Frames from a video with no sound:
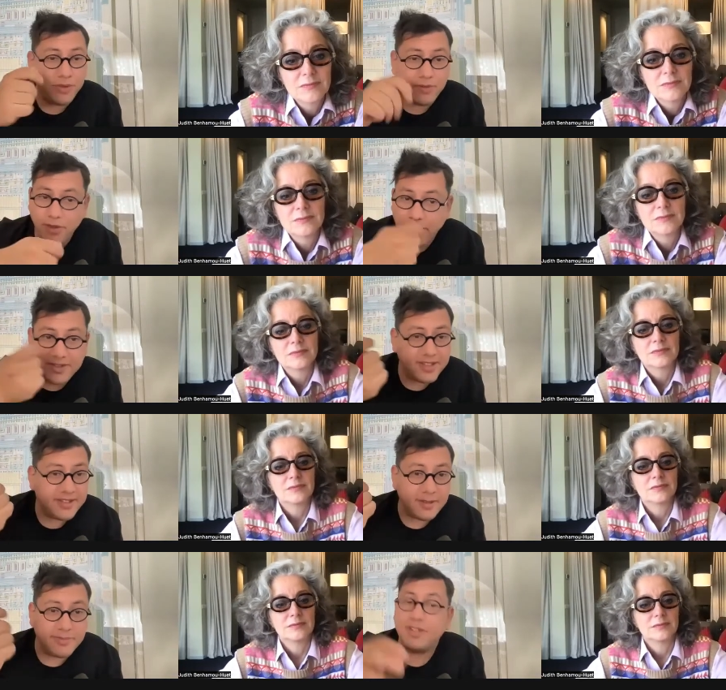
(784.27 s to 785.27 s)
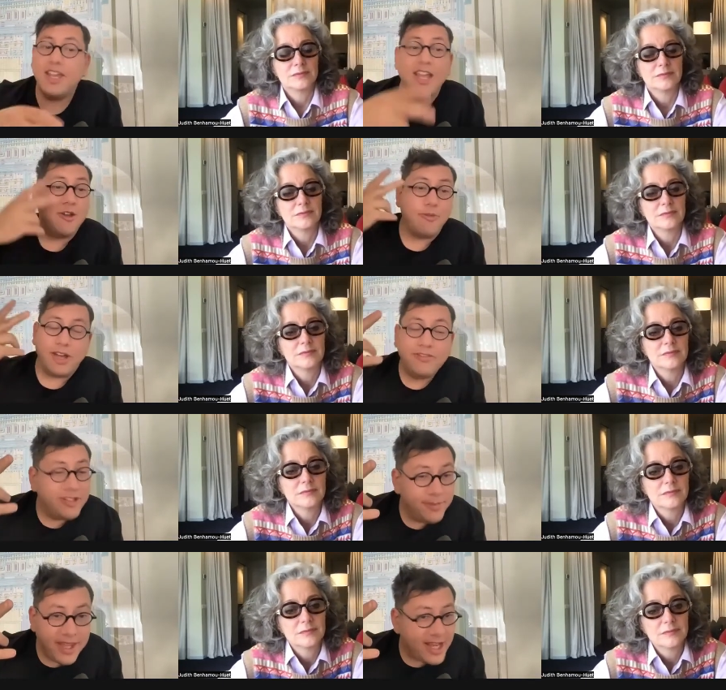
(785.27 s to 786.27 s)
Speaker 1: flora systems. One
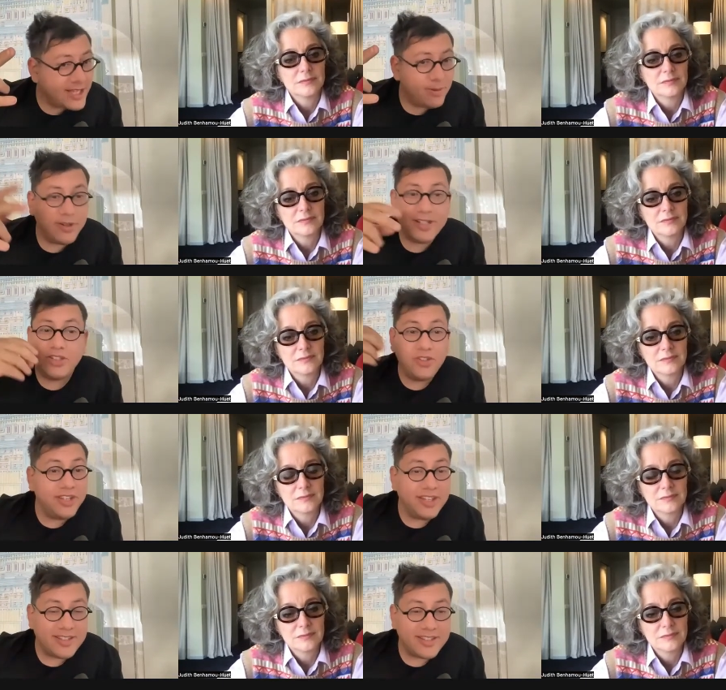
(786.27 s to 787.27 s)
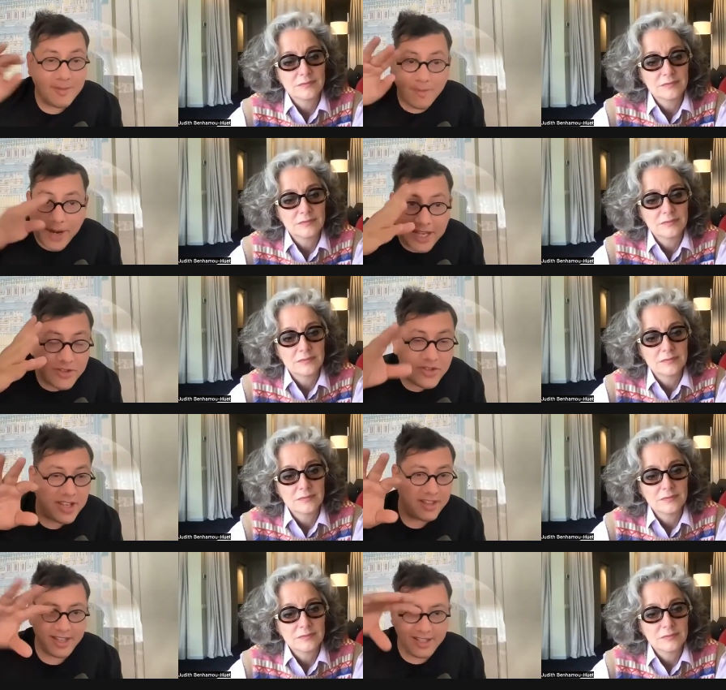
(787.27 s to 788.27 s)
will be exploring trees, the branch,
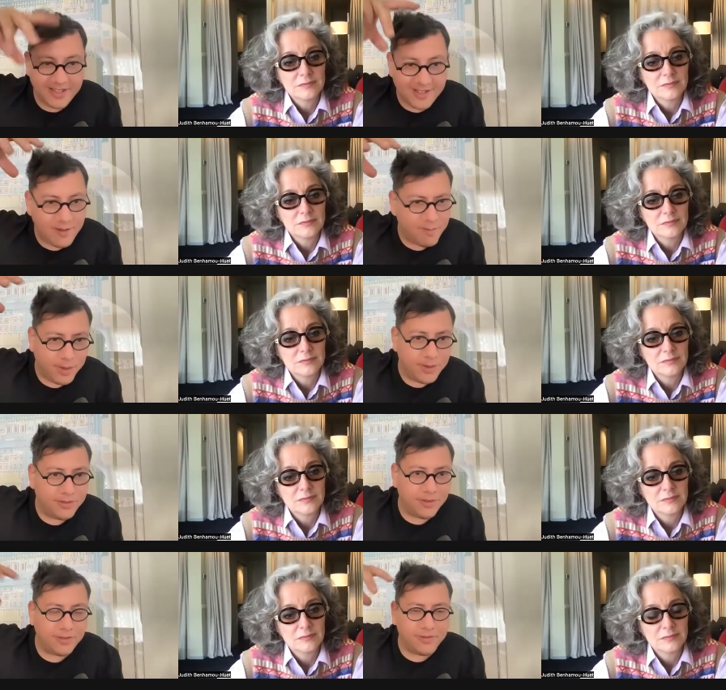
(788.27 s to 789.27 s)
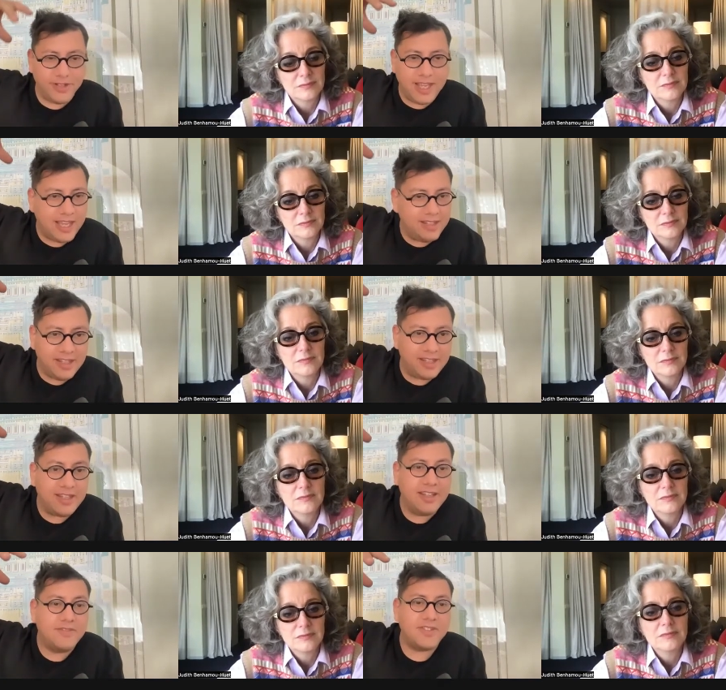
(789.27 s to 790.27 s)
and like these you know, beautiful free hanging
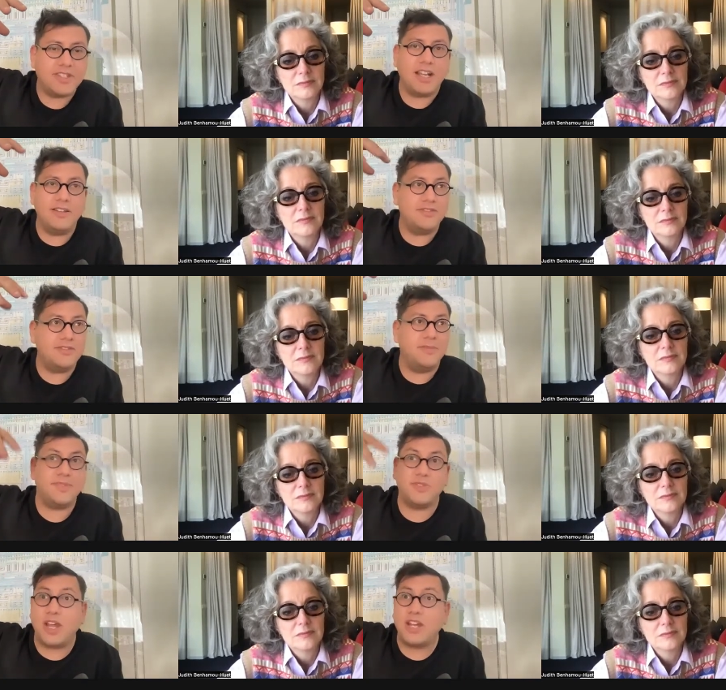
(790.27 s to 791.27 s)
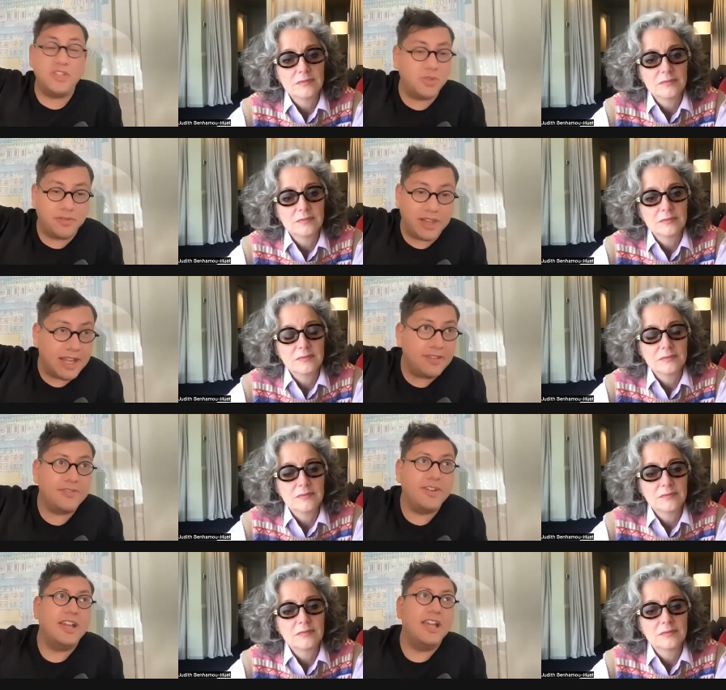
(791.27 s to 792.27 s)
uh, um, structures of life.
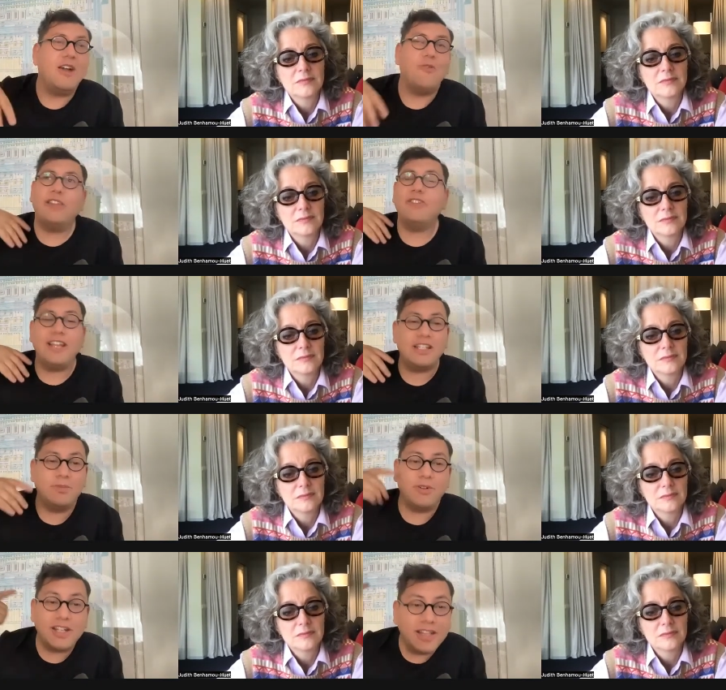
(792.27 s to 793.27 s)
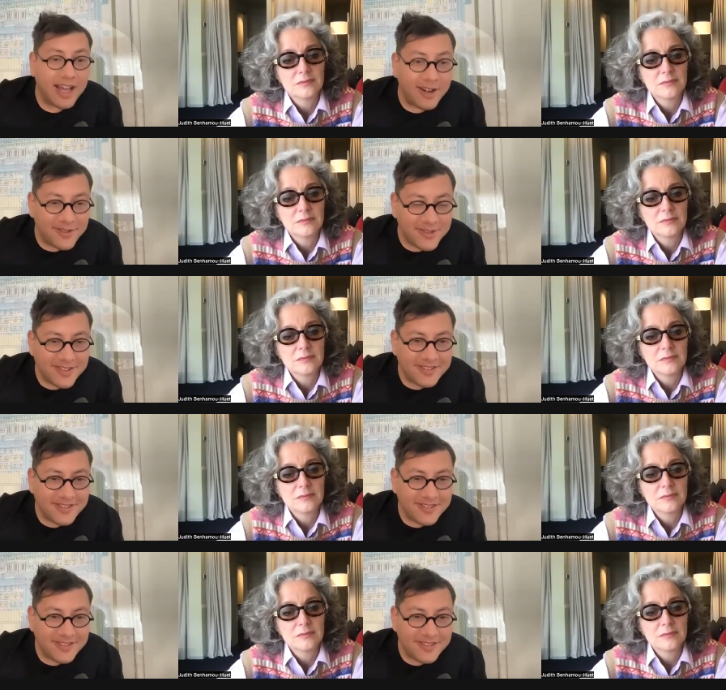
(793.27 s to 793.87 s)
One will explore clouds,